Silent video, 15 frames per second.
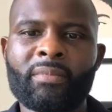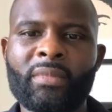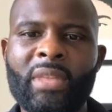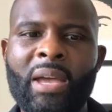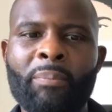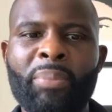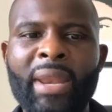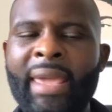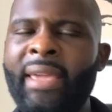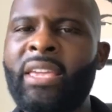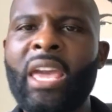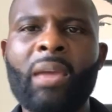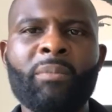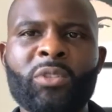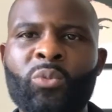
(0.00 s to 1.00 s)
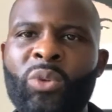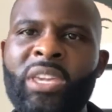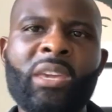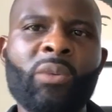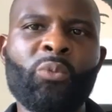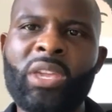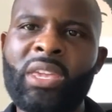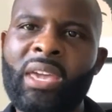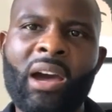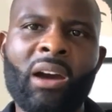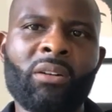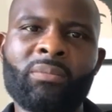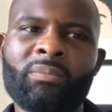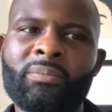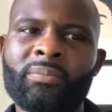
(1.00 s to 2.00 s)
And playing games week in, week
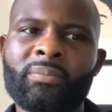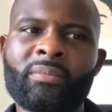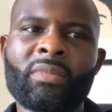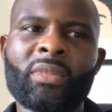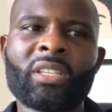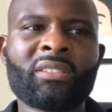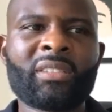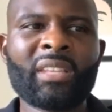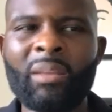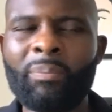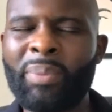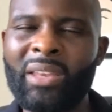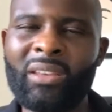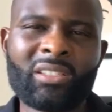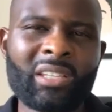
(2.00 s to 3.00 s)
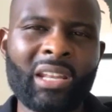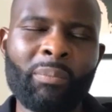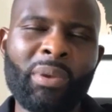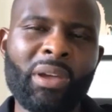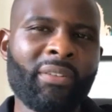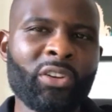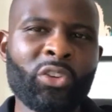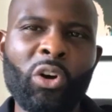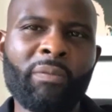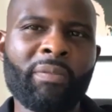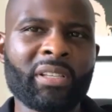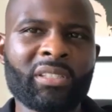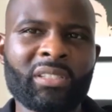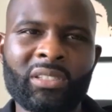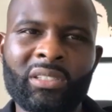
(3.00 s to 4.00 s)
out. Still a bit of a
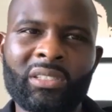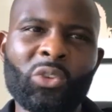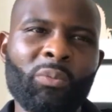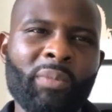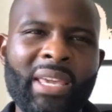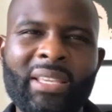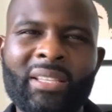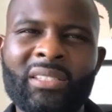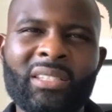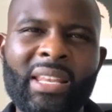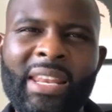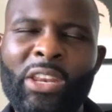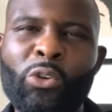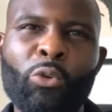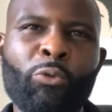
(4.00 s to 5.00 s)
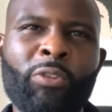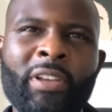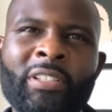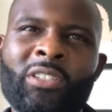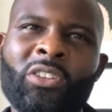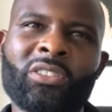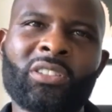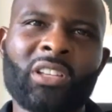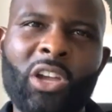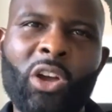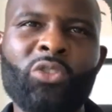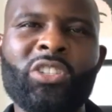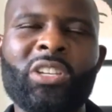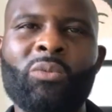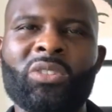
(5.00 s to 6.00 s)
novice, still making silly little things because the
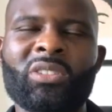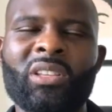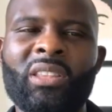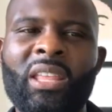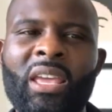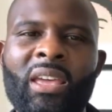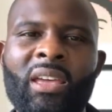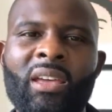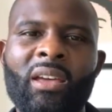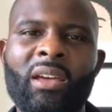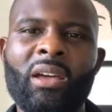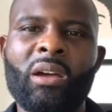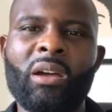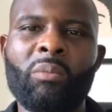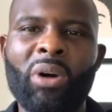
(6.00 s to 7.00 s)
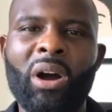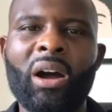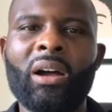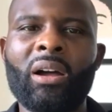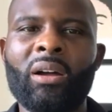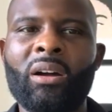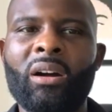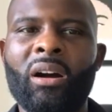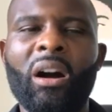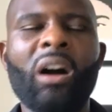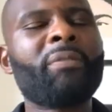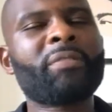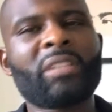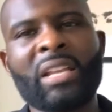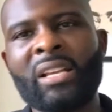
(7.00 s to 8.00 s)
coaching wasn't there. But
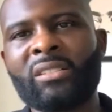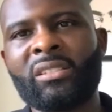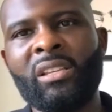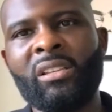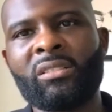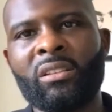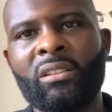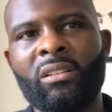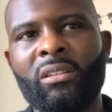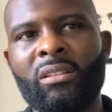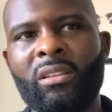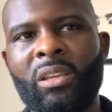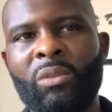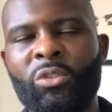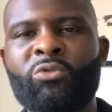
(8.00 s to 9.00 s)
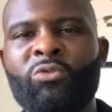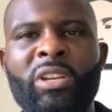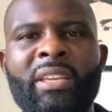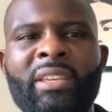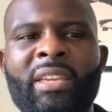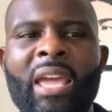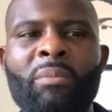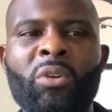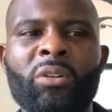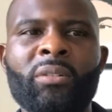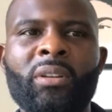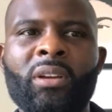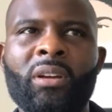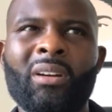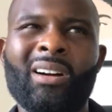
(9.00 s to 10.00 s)
after that season, it was really game on.
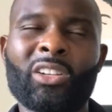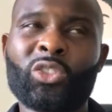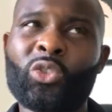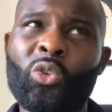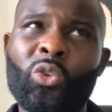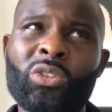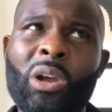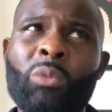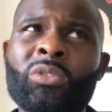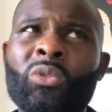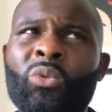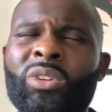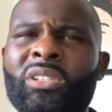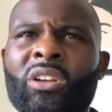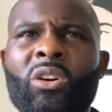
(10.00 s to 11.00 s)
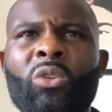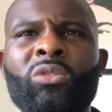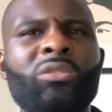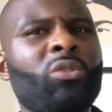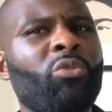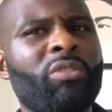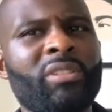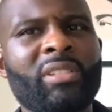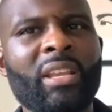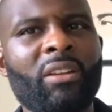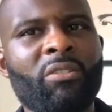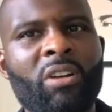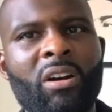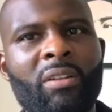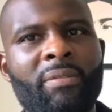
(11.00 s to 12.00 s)
I was always a goal scoring
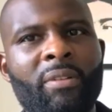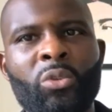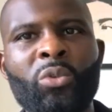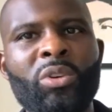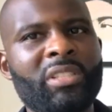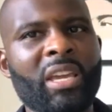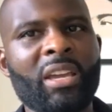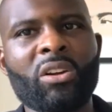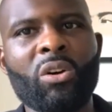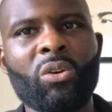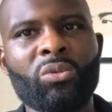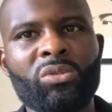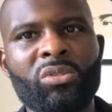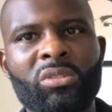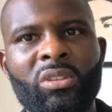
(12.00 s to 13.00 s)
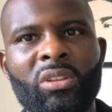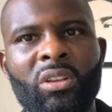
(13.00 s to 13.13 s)
centre half. I'd always get goals.